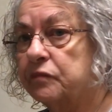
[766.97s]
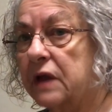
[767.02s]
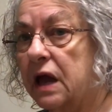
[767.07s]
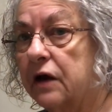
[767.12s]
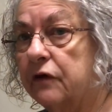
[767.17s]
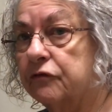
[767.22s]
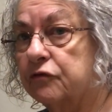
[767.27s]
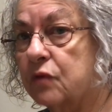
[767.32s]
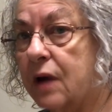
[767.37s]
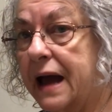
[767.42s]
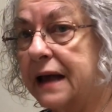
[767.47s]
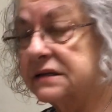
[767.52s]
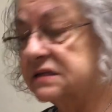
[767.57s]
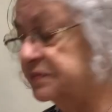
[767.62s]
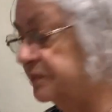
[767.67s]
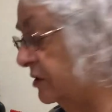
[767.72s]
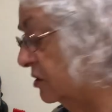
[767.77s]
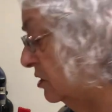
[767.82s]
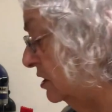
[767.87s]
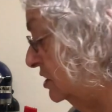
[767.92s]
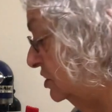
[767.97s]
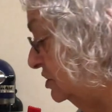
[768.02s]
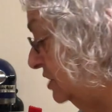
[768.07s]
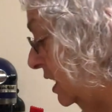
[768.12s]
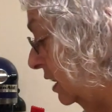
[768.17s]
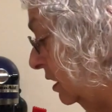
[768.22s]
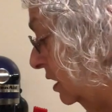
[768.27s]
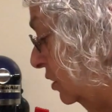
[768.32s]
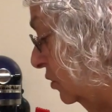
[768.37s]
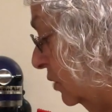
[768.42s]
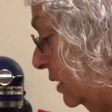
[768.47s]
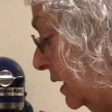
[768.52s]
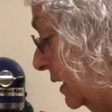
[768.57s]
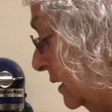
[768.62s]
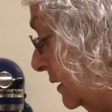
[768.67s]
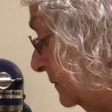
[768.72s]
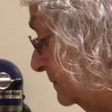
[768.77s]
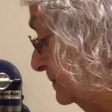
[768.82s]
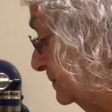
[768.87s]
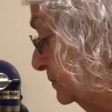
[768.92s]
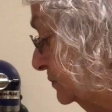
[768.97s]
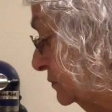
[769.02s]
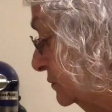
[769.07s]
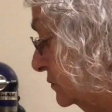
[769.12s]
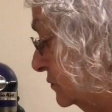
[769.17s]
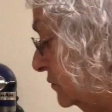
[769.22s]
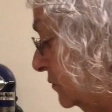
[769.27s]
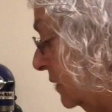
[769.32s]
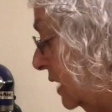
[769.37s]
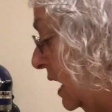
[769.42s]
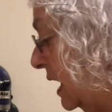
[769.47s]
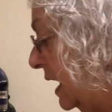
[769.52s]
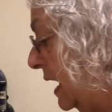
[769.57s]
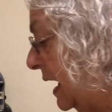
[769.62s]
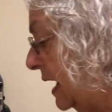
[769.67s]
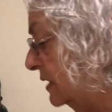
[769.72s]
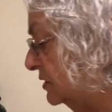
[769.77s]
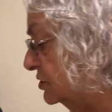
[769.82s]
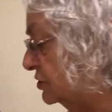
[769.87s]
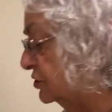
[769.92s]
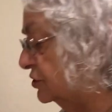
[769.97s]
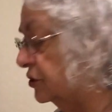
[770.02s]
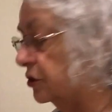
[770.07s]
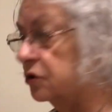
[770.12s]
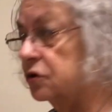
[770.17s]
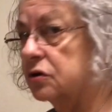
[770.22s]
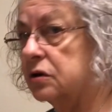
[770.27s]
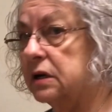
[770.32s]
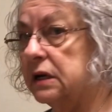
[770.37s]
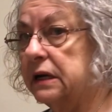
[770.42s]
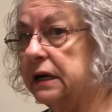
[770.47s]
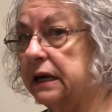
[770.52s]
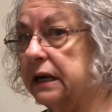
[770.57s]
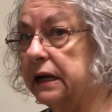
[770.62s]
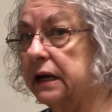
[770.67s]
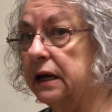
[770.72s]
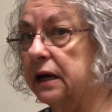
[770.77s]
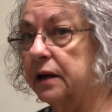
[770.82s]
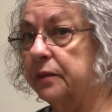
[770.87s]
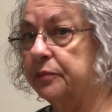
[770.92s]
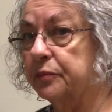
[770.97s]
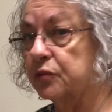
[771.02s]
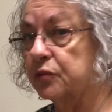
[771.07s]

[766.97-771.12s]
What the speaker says: of raspberry Jell-O in it and stir it up